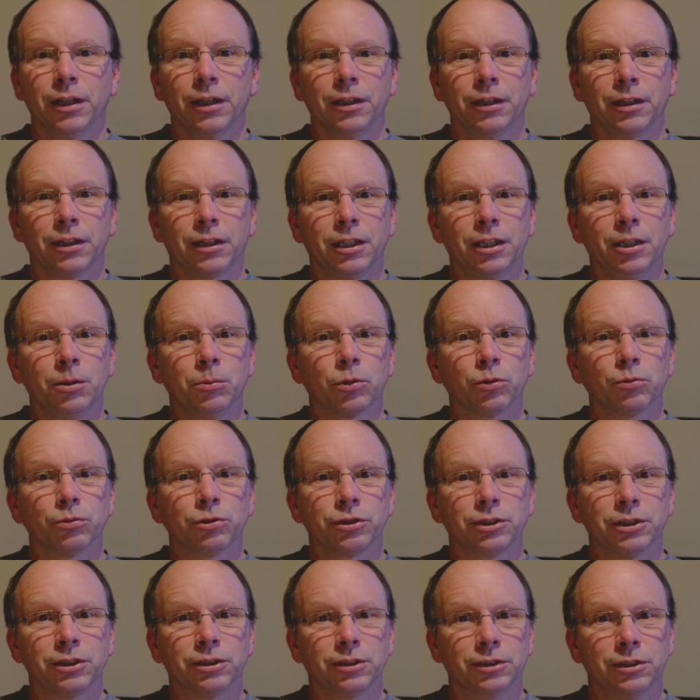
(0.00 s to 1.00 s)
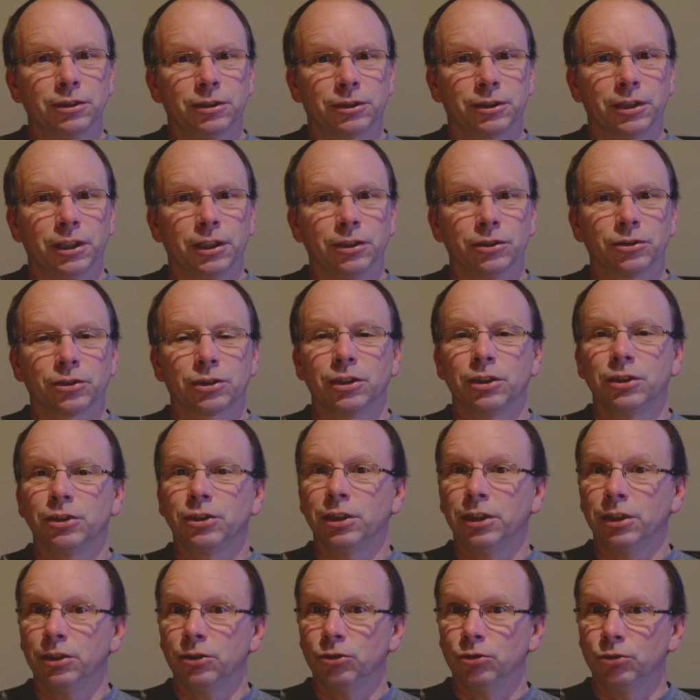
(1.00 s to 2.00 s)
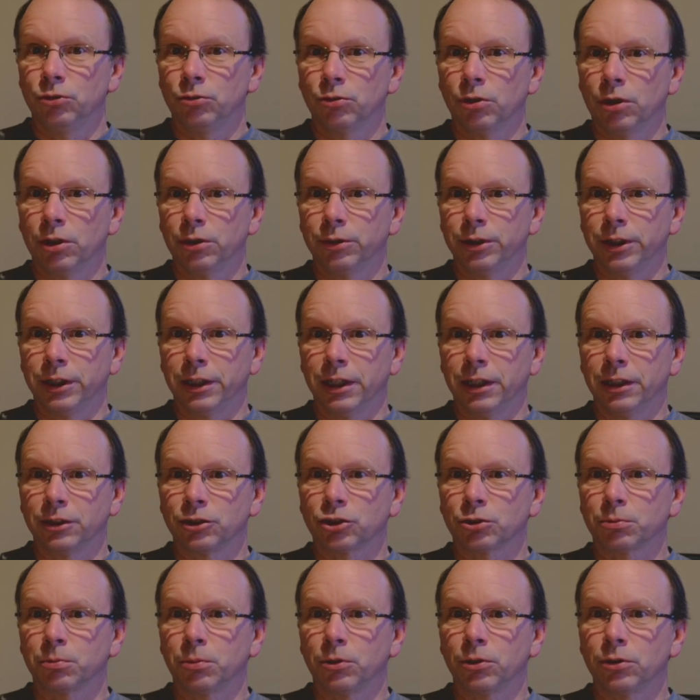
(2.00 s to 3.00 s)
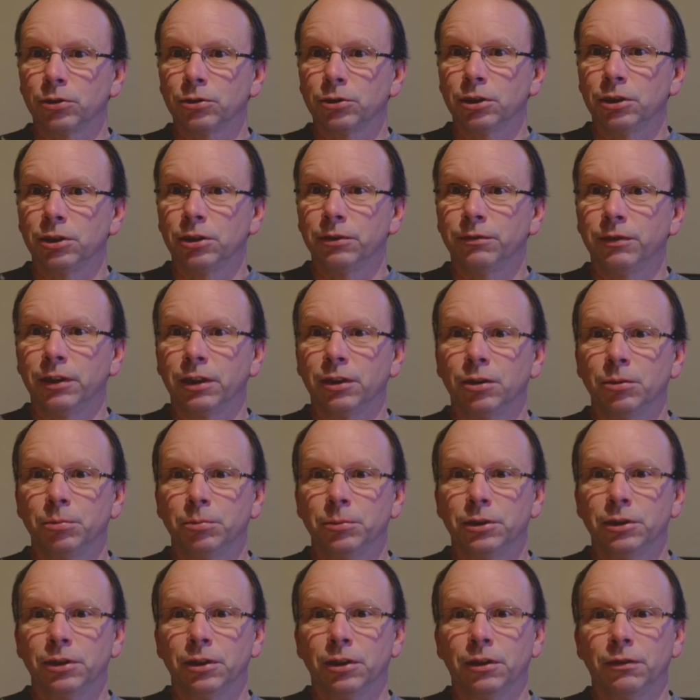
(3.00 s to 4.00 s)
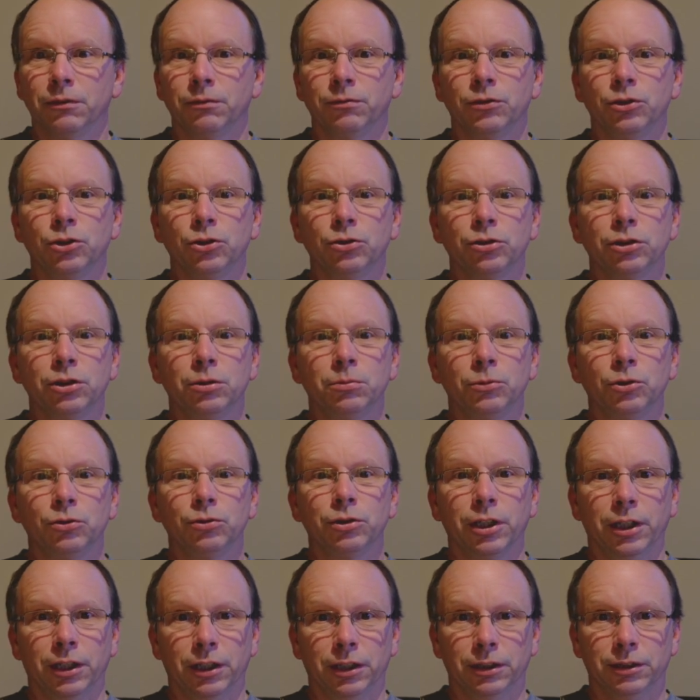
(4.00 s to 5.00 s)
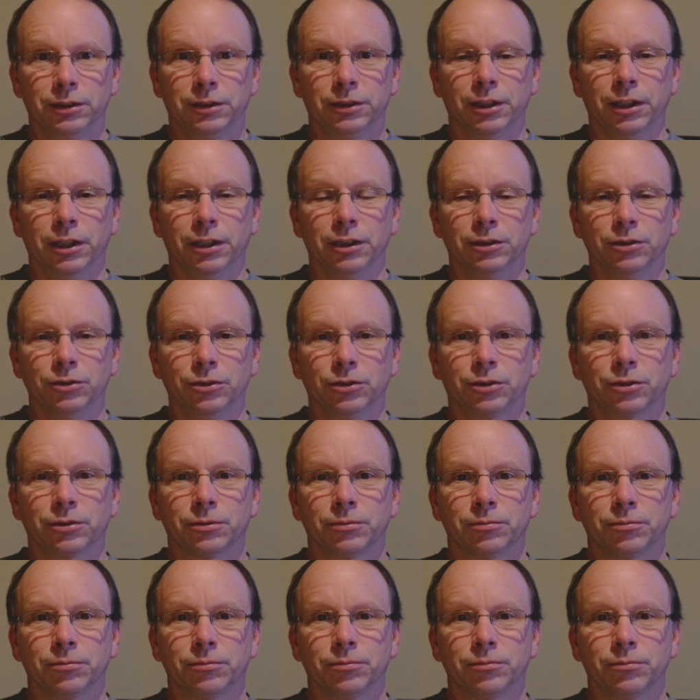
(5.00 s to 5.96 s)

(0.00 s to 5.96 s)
the chemo-resistant cells continued growing and spurred the development of newly mutated cells.